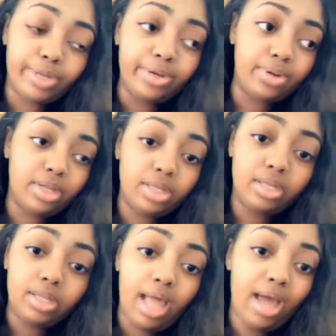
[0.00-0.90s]
real good.
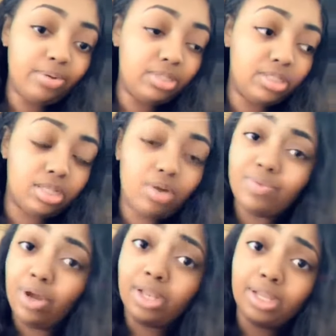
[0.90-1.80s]
I was just
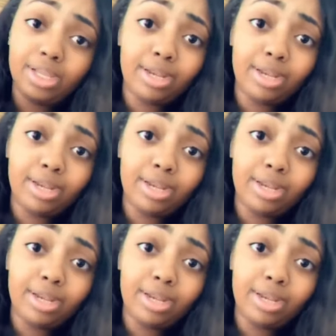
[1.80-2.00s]
overall a good